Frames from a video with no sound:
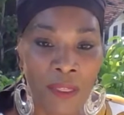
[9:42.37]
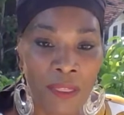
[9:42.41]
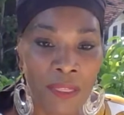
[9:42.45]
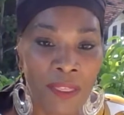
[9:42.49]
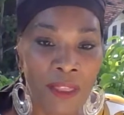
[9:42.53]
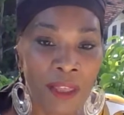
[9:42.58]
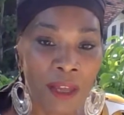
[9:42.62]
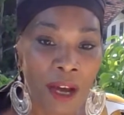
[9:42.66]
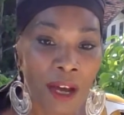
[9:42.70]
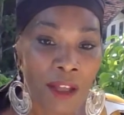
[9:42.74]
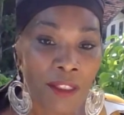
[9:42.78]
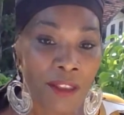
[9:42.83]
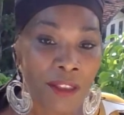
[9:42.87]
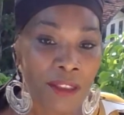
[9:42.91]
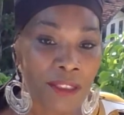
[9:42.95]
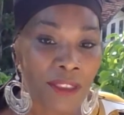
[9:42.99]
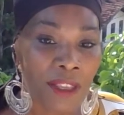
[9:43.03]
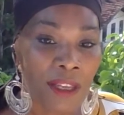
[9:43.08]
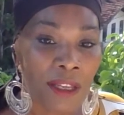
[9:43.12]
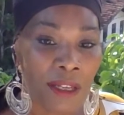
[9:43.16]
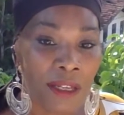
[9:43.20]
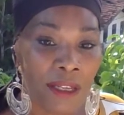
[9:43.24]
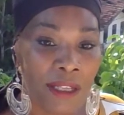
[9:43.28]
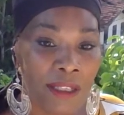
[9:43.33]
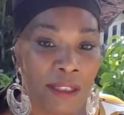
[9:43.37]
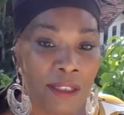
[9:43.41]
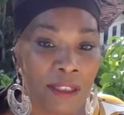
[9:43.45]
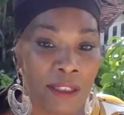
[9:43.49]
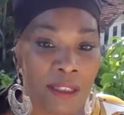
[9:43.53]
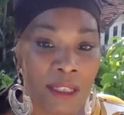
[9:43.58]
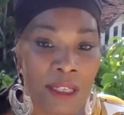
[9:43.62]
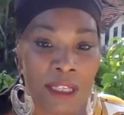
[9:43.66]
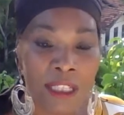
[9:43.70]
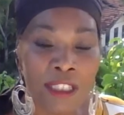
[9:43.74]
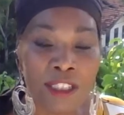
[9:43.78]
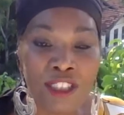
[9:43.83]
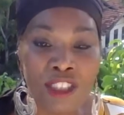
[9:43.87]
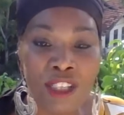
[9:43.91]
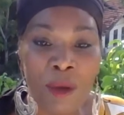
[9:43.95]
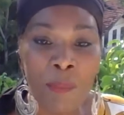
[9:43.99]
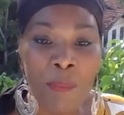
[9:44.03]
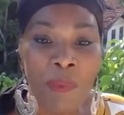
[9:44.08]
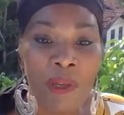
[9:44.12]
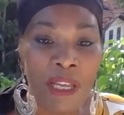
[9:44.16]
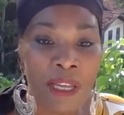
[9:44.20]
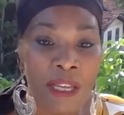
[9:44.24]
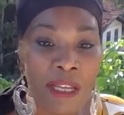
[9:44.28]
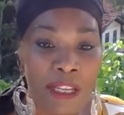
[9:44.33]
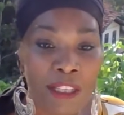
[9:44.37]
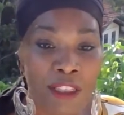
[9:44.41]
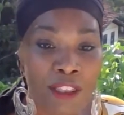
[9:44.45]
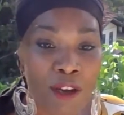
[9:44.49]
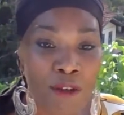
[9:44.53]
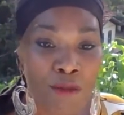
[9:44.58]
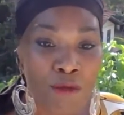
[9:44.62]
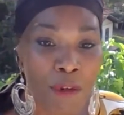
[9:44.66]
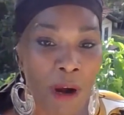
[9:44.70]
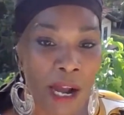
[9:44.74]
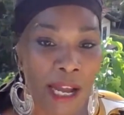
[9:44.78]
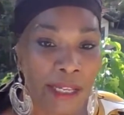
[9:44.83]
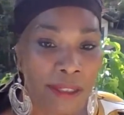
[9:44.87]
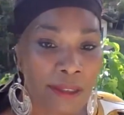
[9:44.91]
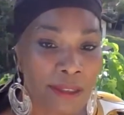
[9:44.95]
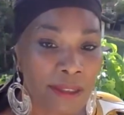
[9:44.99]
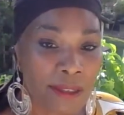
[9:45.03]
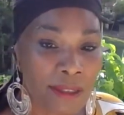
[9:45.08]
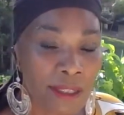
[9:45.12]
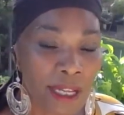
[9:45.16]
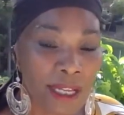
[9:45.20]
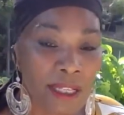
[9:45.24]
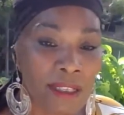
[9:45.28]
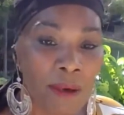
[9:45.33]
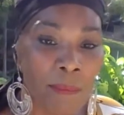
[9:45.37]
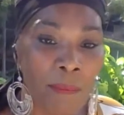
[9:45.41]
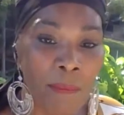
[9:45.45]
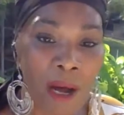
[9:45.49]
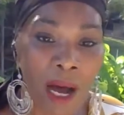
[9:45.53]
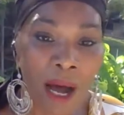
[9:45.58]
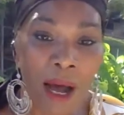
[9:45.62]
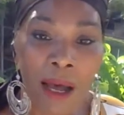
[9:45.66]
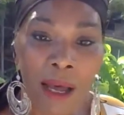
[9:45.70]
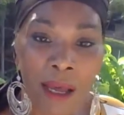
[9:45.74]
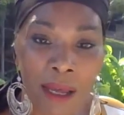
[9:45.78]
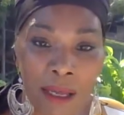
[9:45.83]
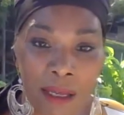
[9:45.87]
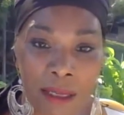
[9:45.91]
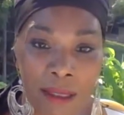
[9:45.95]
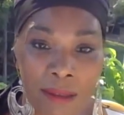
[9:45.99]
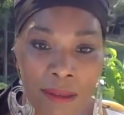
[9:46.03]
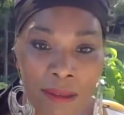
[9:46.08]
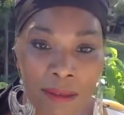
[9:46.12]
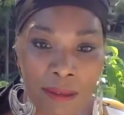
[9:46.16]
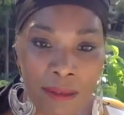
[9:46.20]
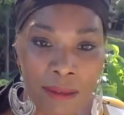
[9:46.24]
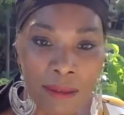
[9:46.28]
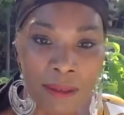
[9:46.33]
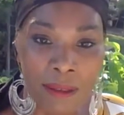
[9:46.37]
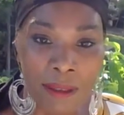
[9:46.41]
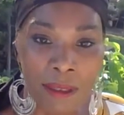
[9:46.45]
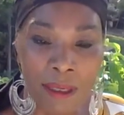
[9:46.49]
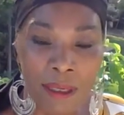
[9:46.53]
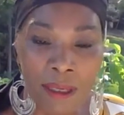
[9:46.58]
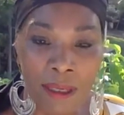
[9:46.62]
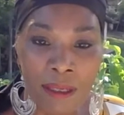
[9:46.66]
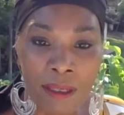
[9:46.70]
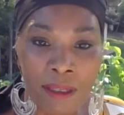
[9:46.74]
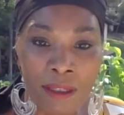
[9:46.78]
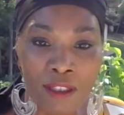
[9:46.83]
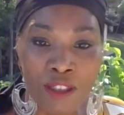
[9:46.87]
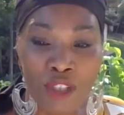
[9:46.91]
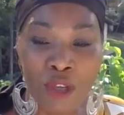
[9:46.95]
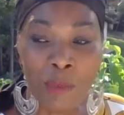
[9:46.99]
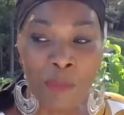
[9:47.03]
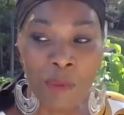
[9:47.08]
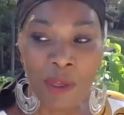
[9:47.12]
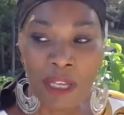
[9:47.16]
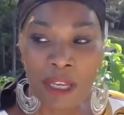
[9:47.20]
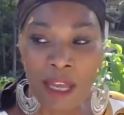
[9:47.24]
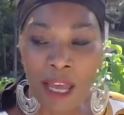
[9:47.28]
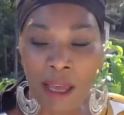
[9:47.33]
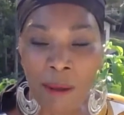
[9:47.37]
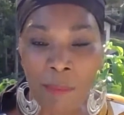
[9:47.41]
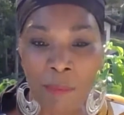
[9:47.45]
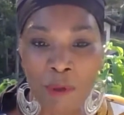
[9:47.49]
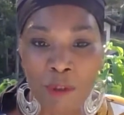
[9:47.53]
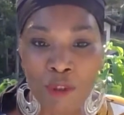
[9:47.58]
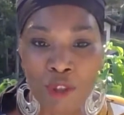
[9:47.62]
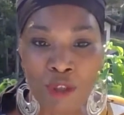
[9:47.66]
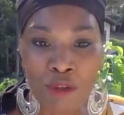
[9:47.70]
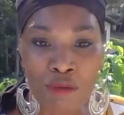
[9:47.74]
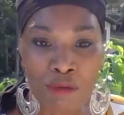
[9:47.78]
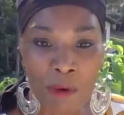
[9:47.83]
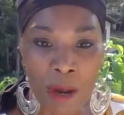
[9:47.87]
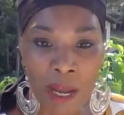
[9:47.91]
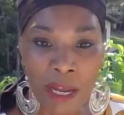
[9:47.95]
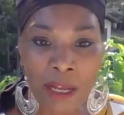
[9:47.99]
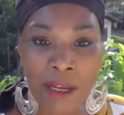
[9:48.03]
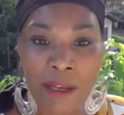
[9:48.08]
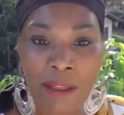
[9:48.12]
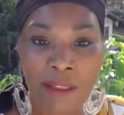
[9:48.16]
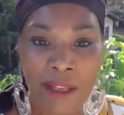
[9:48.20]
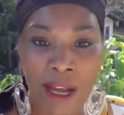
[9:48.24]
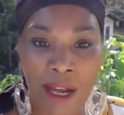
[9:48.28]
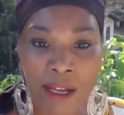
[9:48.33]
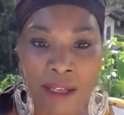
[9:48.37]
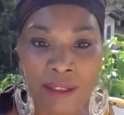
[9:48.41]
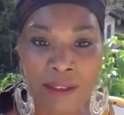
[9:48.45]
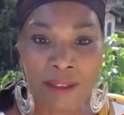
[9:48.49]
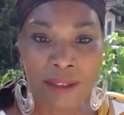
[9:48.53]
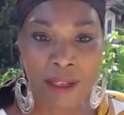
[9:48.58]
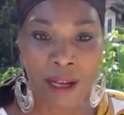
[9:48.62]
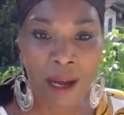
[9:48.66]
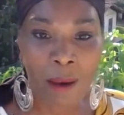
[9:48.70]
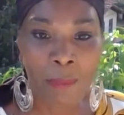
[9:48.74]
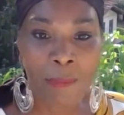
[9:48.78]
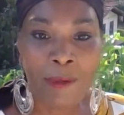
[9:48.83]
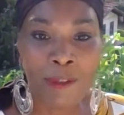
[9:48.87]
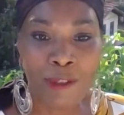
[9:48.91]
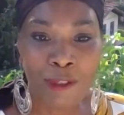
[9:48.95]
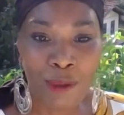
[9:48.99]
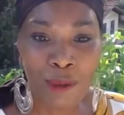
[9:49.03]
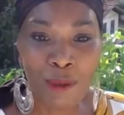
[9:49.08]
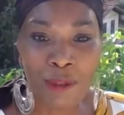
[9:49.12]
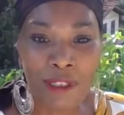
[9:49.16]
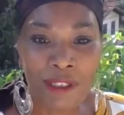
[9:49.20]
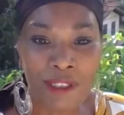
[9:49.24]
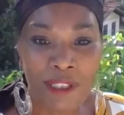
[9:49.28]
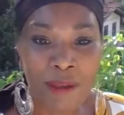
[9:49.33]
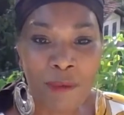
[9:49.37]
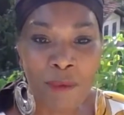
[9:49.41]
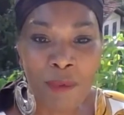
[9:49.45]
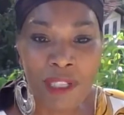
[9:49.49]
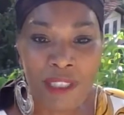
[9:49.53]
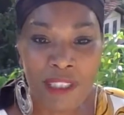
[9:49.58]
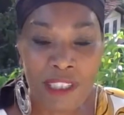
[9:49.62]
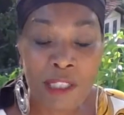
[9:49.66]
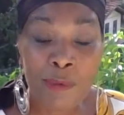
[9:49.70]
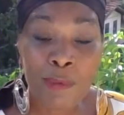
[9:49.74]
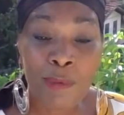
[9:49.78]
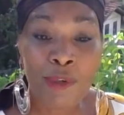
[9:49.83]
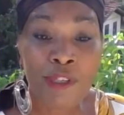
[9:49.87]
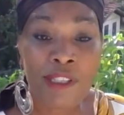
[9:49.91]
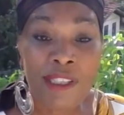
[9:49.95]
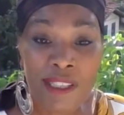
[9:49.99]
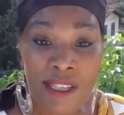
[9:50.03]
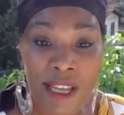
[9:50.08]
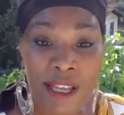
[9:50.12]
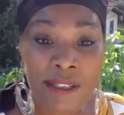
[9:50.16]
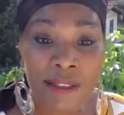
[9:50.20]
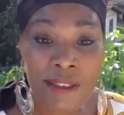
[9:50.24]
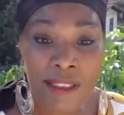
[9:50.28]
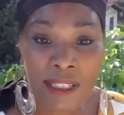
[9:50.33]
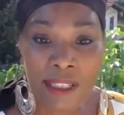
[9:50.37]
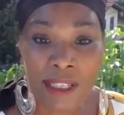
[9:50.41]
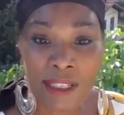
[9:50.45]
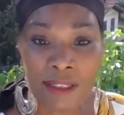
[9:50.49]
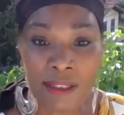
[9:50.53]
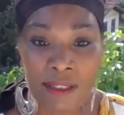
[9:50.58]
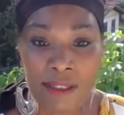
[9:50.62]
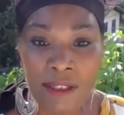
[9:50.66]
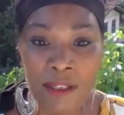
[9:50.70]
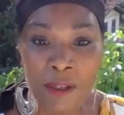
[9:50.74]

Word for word: The other thing is, is to be in the right state of mind, to be able to recognize the opportunity when it's presented.